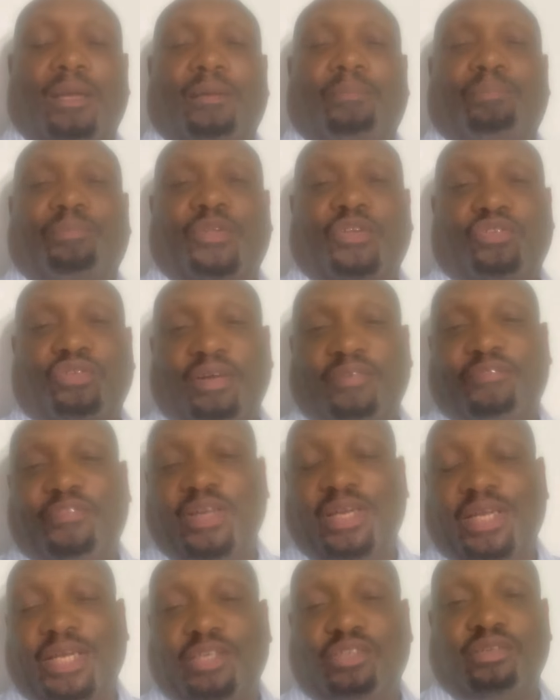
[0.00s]
This is not
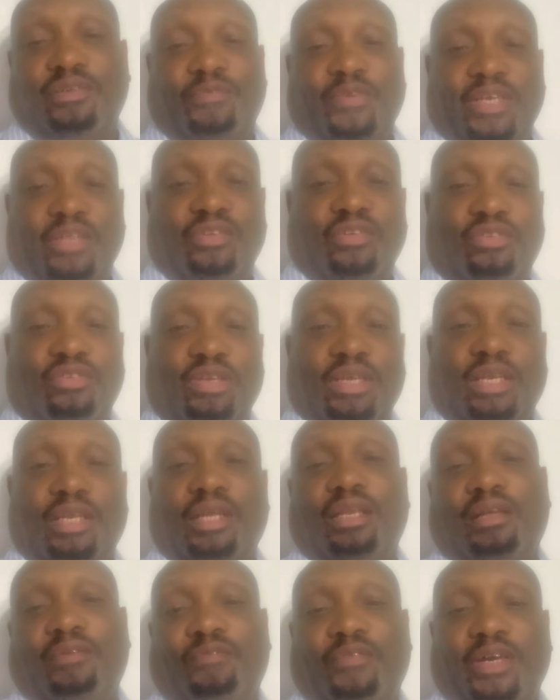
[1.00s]
financial advice. It's not
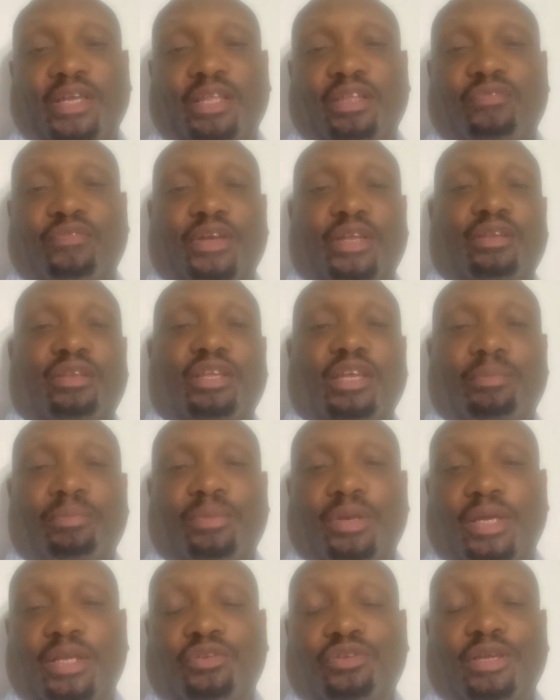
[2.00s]
legal advice for
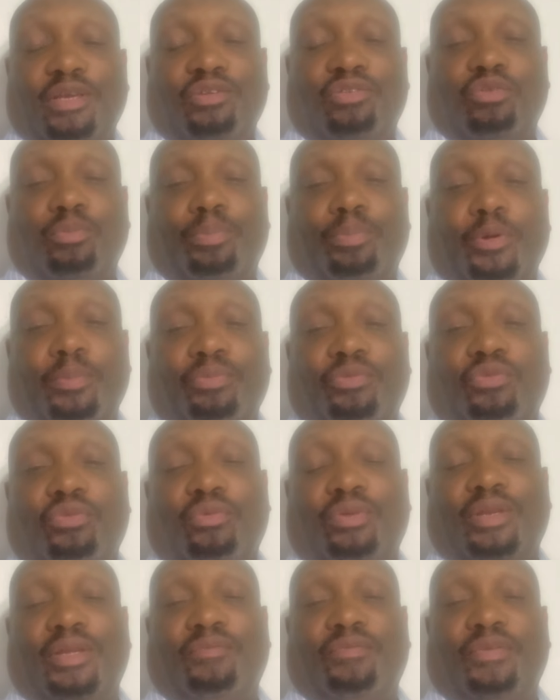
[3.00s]
entertainment and educational purposes
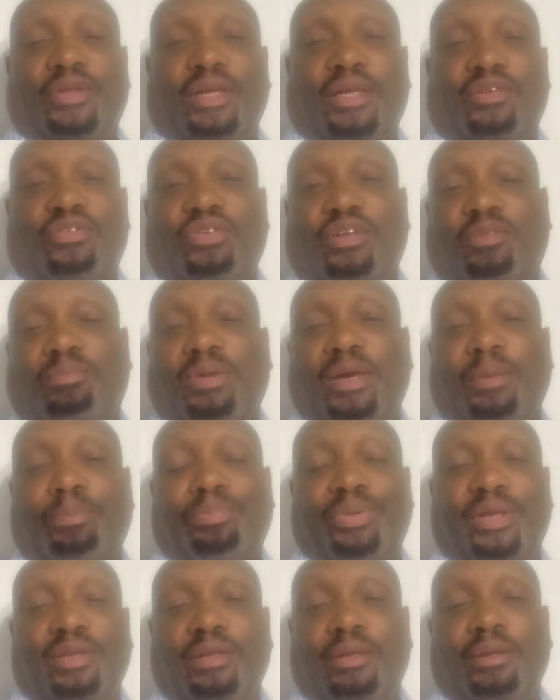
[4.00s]
only, and everything I say is my
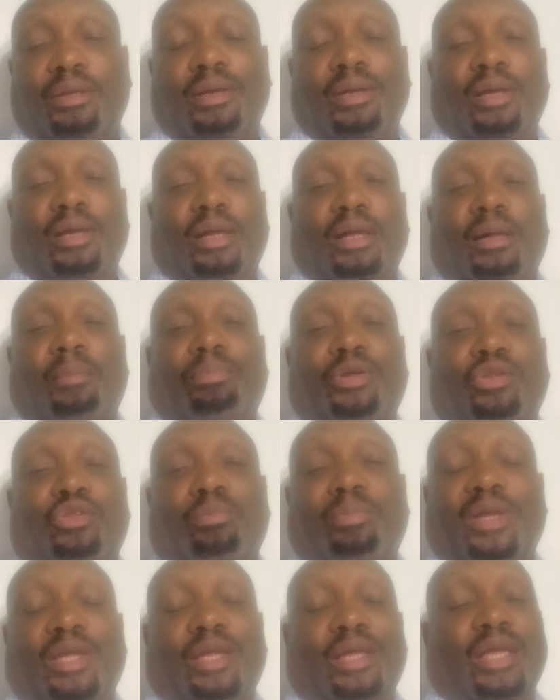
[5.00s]
opinion. Please
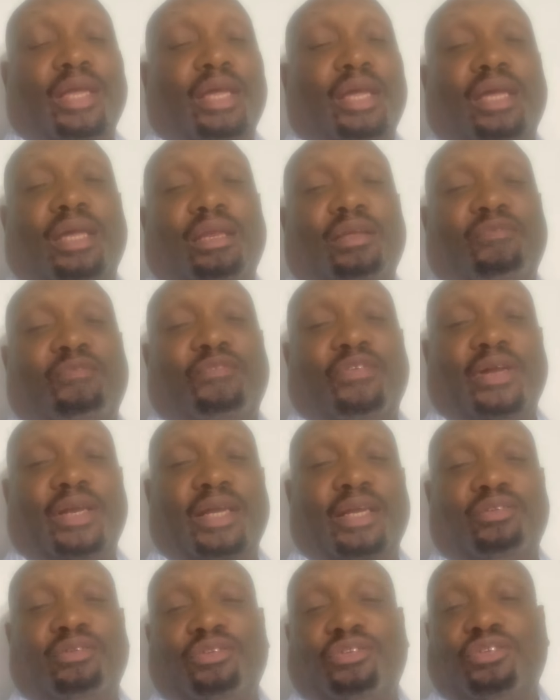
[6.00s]
don't make any
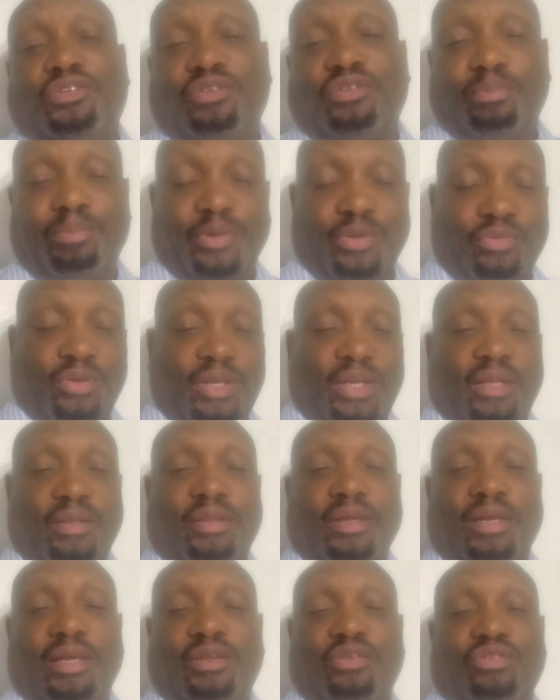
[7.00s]
financial decision based on
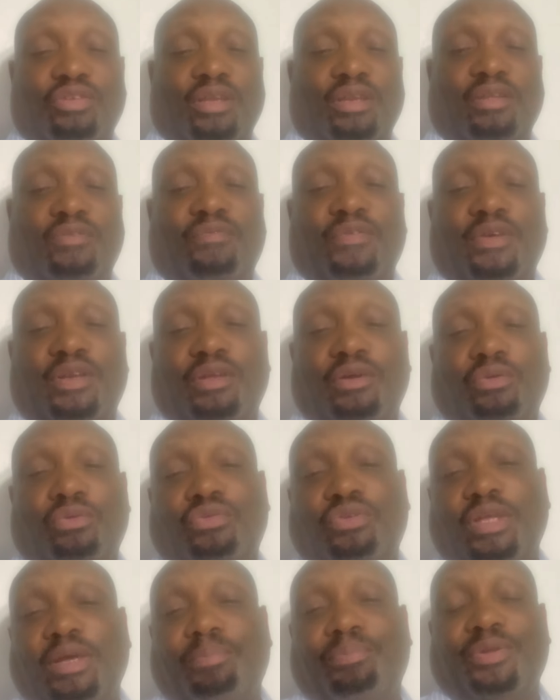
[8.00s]
anything I say in these
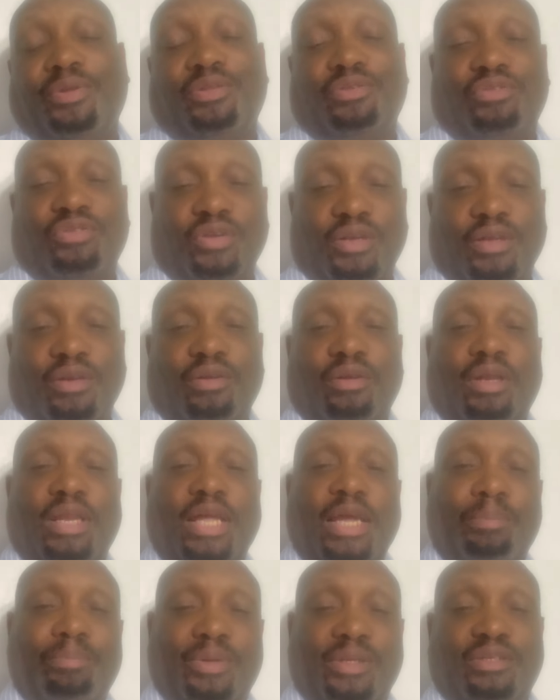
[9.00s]
videos. That being said, hit the
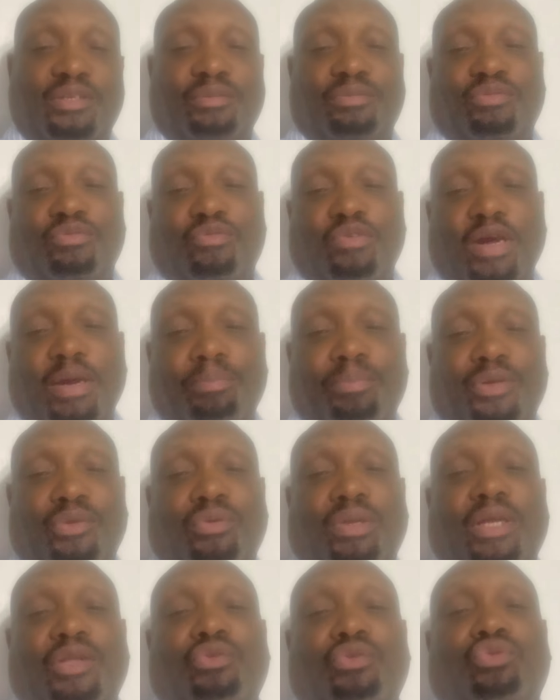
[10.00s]
like button, subscribe button,
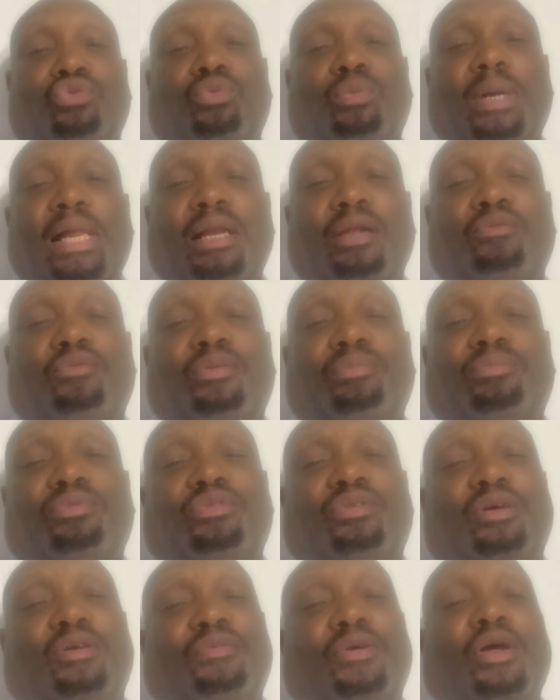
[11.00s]
all that YouTube algorithm
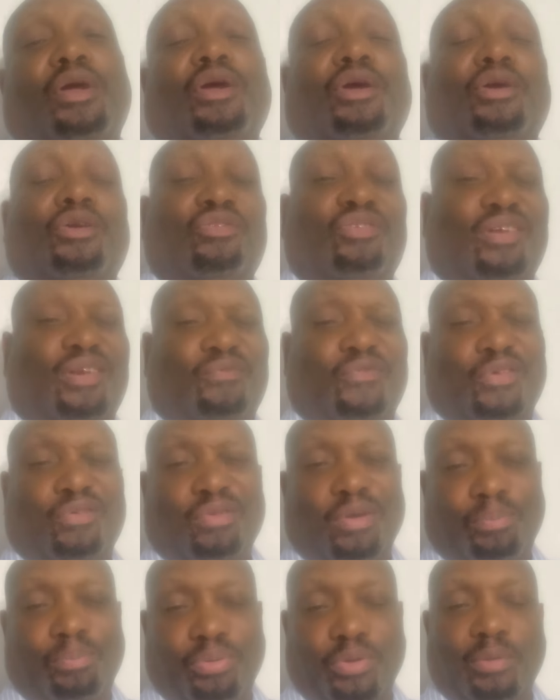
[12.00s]
stuff. So you get the
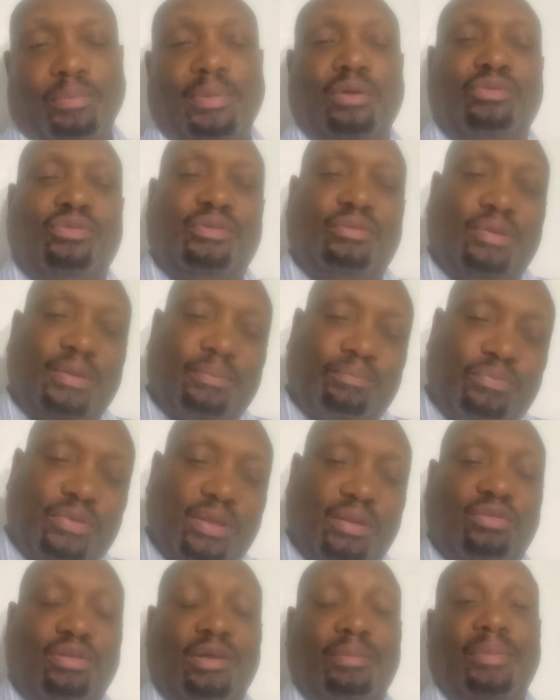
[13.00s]
videos I put them out, see what I'm
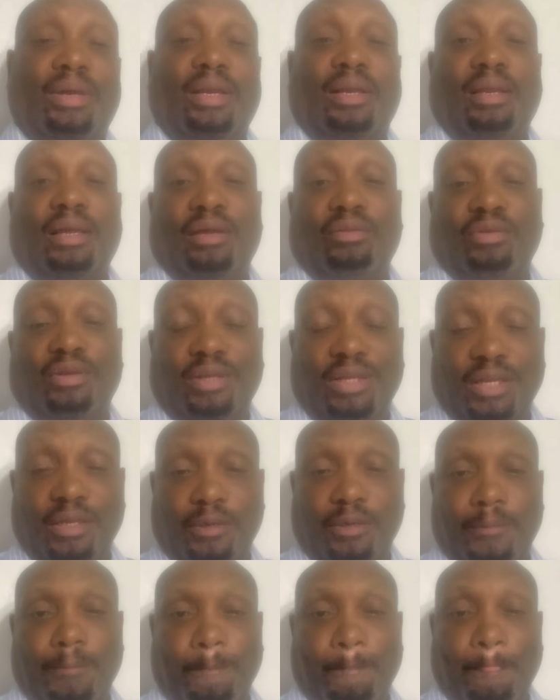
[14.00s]
thinking, see how I'm analyzing the data.